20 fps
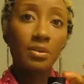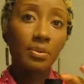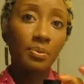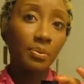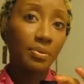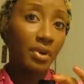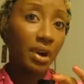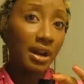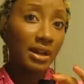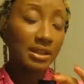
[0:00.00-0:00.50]

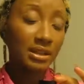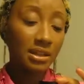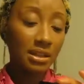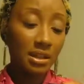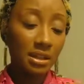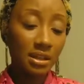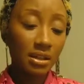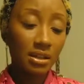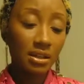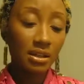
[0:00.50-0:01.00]

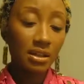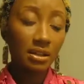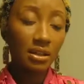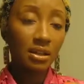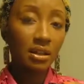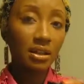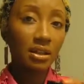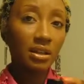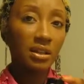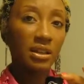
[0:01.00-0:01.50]
Pricing
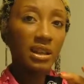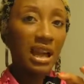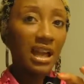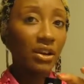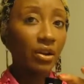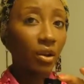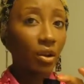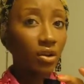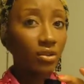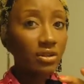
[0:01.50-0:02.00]

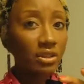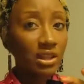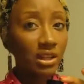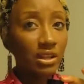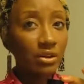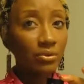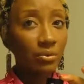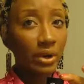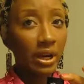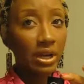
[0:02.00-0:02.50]
at Ulta,
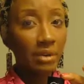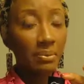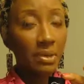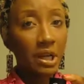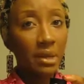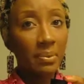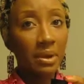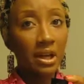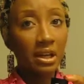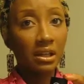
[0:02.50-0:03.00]
it ran
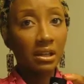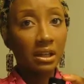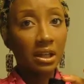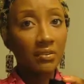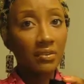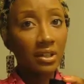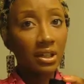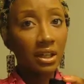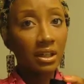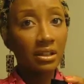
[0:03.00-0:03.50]
me about
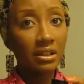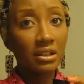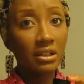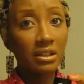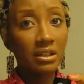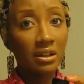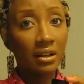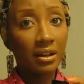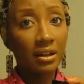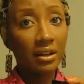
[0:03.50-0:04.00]

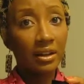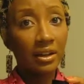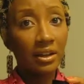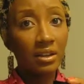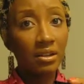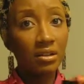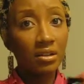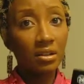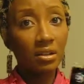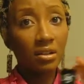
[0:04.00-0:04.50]

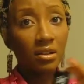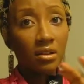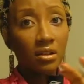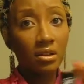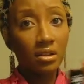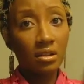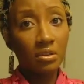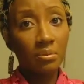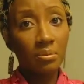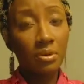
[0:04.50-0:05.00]
$11.99
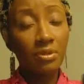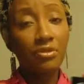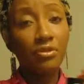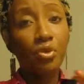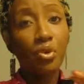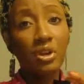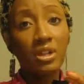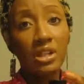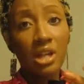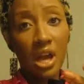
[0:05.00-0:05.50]

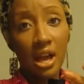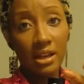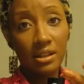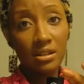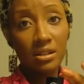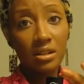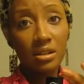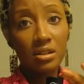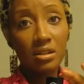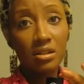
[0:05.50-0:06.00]
before
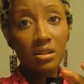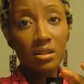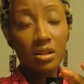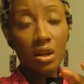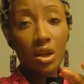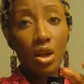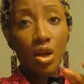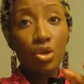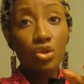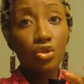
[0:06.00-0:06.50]
taxes.
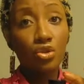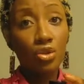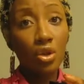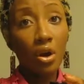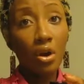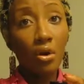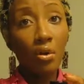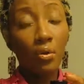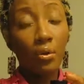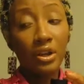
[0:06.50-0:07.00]

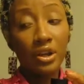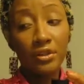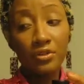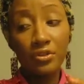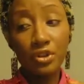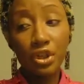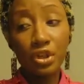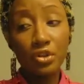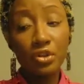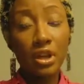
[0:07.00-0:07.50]
So
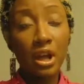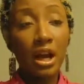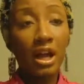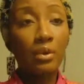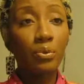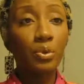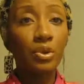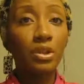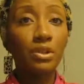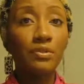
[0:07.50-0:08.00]
if you're
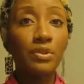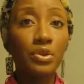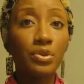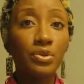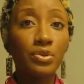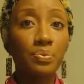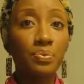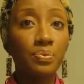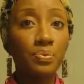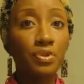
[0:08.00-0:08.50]
not one of
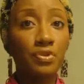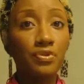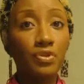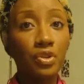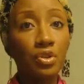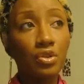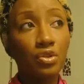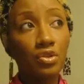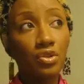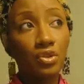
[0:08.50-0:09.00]
those, if
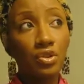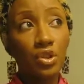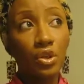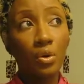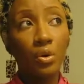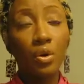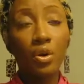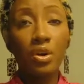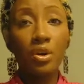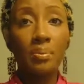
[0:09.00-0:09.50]
you're
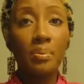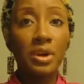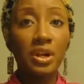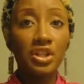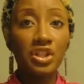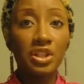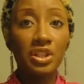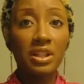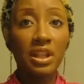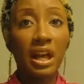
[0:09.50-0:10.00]
on a
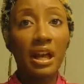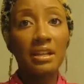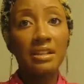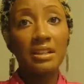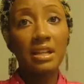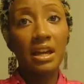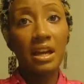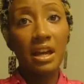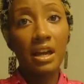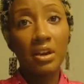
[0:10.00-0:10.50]
budget that
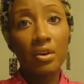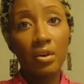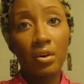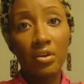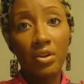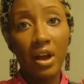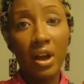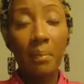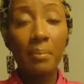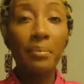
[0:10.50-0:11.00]
day or
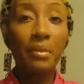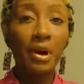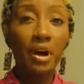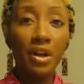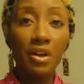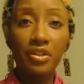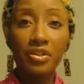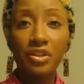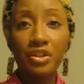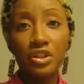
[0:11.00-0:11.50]
that
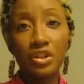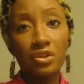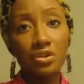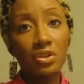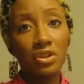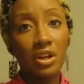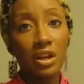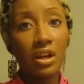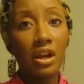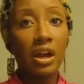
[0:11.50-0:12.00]
month, and you
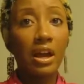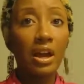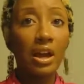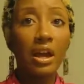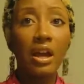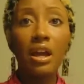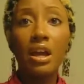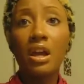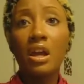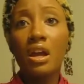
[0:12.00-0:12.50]
say,
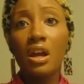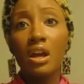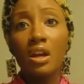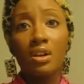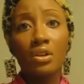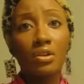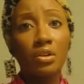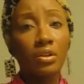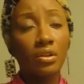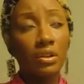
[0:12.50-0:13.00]
hey,
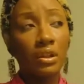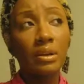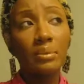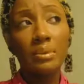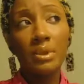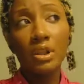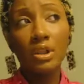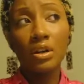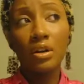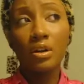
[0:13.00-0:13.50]
let
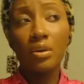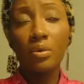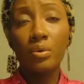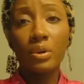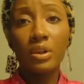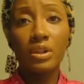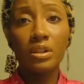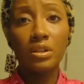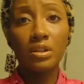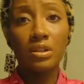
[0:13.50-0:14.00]
me go
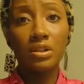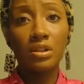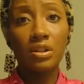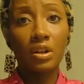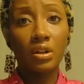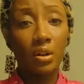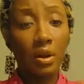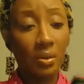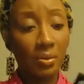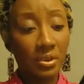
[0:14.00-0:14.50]
and
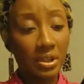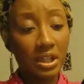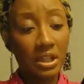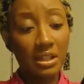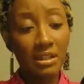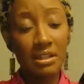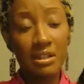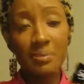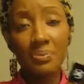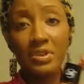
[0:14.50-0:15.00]
I want to
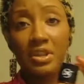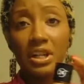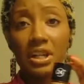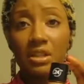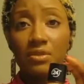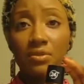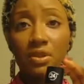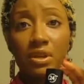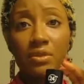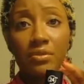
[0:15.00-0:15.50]
get something
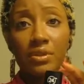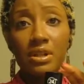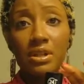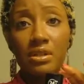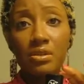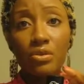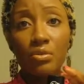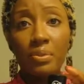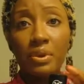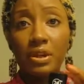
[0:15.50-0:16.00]
that's very
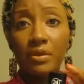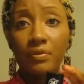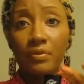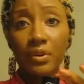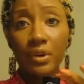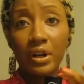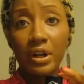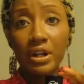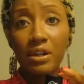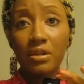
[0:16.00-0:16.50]
reasonable but a
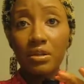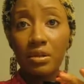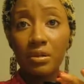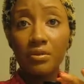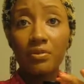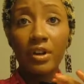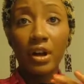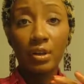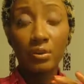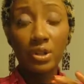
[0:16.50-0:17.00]
very good
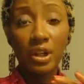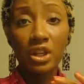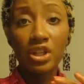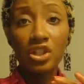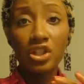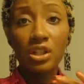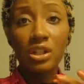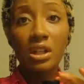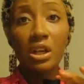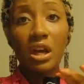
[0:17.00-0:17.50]

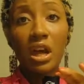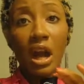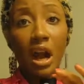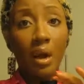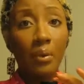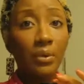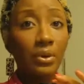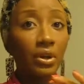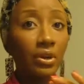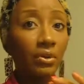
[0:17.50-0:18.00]
foundation,
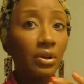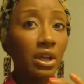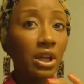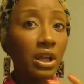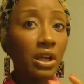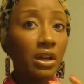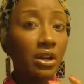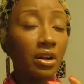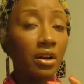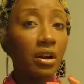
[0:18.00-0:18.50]
I would go
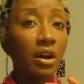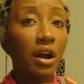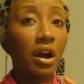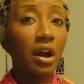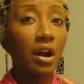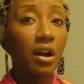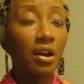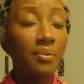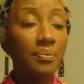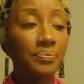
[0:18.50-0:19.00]
here,
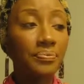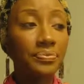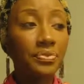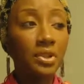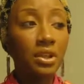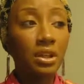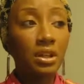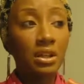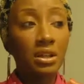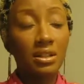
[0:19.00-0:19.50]

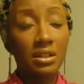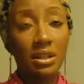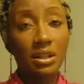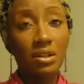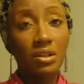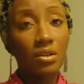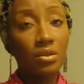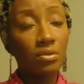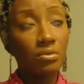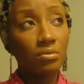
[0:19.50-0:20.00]
because I
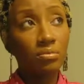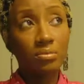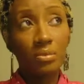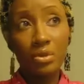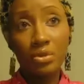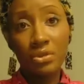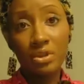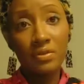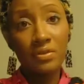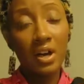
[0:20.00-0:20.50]
know
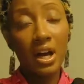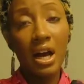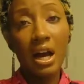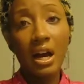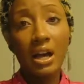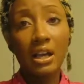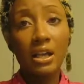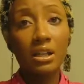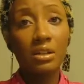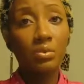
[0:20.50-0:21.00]
most of the
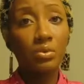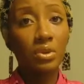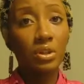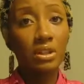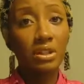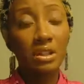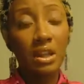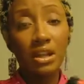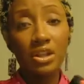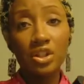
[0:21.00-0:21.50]
high-end
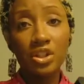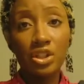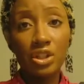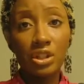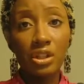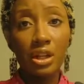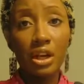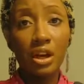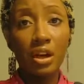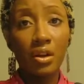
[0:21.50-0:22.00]
ones like
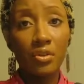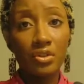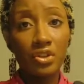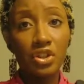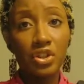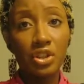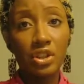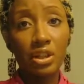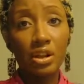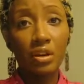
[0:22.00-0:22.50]
Chanel, the
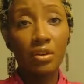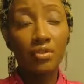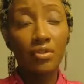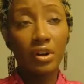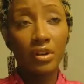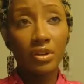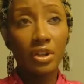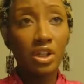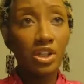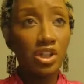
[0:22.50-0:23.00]
Chanel
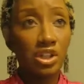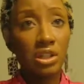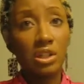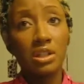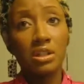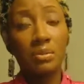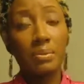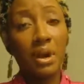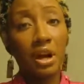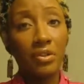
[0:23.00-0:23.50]
foundation
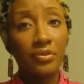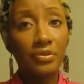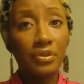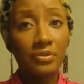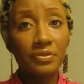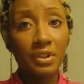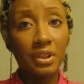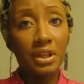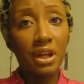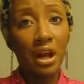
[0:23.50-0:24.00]
is about
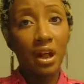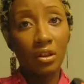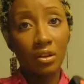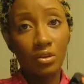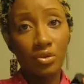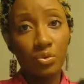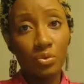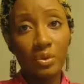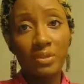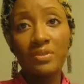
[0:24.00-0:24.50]

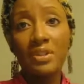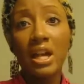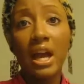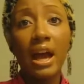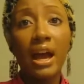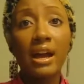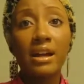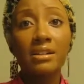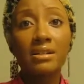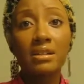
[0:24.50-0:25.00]
$50 with
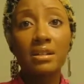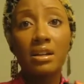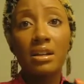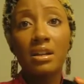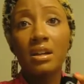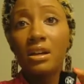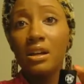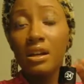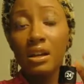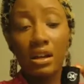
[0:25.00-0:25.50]
tax.
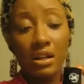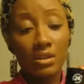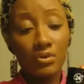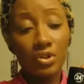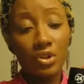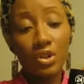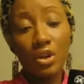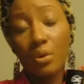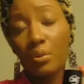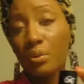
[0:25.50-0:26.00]
And if
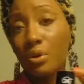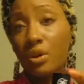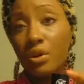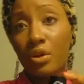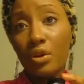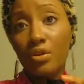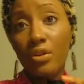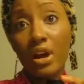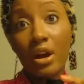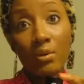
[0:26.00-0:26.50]
you don't want to
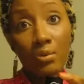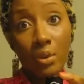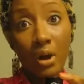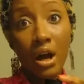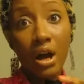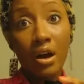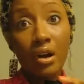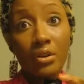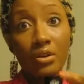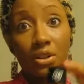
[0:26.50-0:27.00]
go that
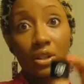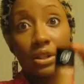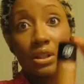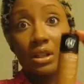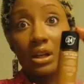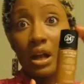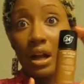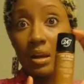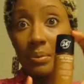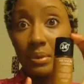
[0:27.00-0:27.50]
route,
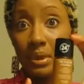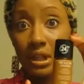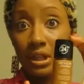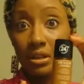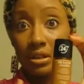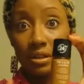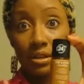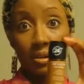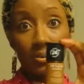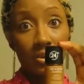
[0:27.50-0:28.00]
I
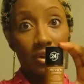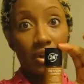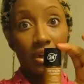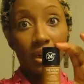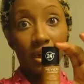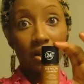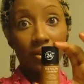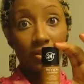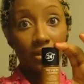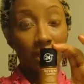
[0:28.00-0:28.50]
mean, come on
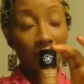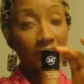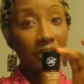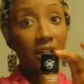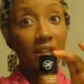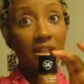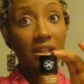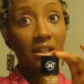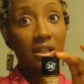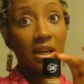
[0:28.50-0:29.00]
now,
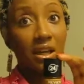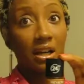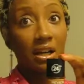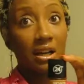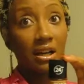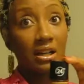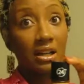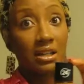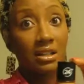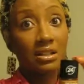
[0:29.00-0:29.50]

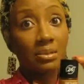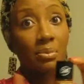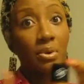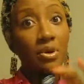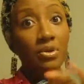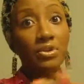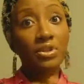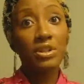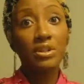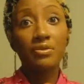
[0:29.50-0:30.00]
$11.99 as
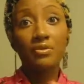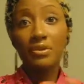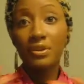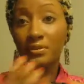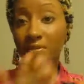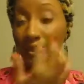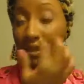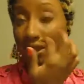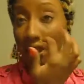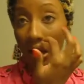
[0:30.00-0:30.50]
opposed to
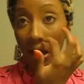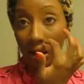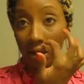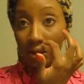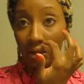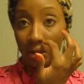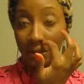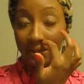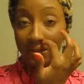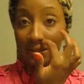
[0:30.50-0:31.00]

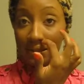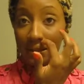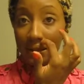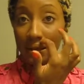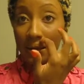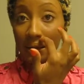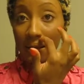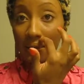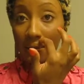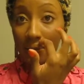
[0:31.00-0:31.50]
$50,
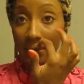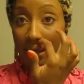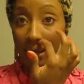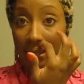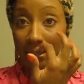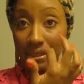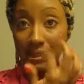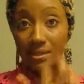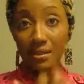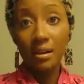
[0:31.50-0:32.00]

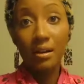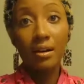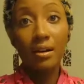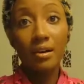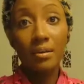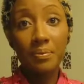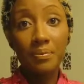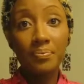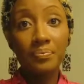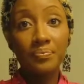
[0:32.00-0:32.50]

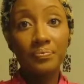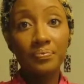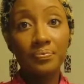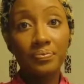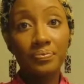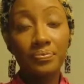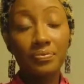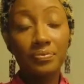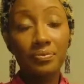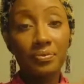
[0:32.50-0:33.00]

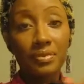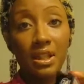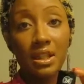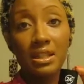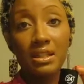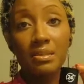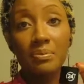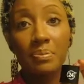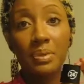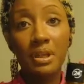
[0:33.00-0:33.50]

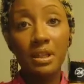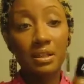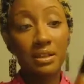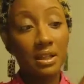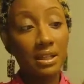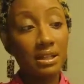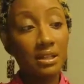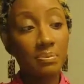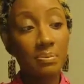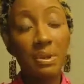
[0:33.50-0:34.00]
that's
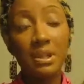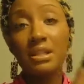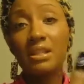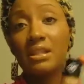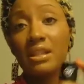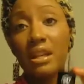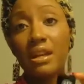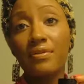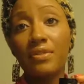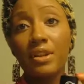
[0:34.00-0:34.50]
big
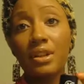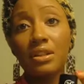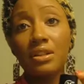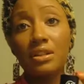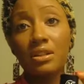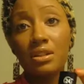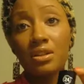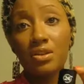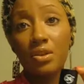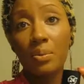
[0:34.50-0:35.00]

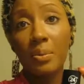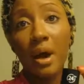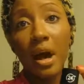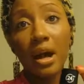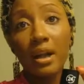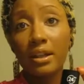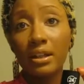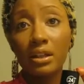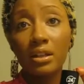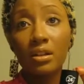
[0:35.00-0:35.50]
savings in your
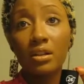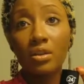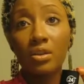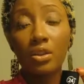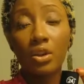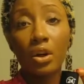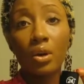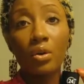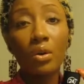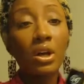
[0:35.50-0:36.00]
pocket,
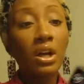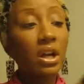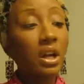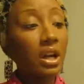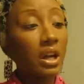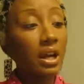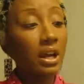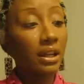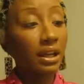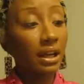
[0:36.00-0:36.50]

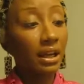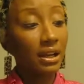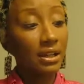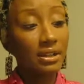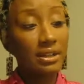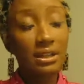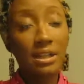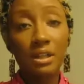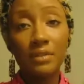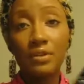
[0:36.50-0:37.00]
And like I
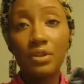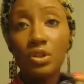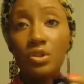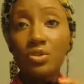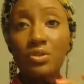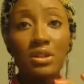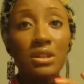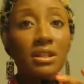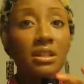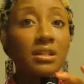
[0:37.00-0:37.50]
said, if you
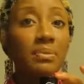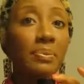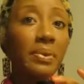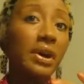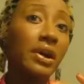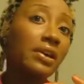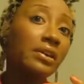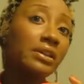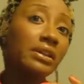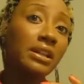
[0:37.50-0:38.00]
use it
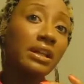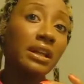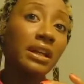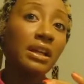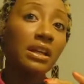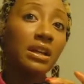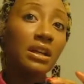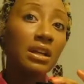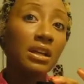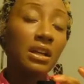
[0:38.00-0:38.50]

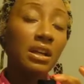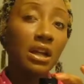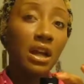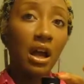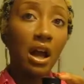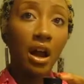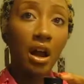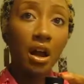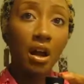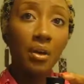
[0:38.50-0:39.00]
sparingly,
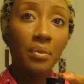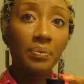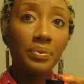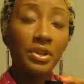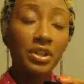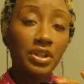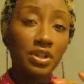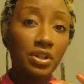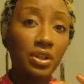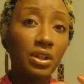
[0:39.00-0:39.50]

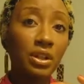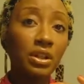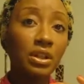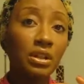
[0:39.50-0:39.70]
it's going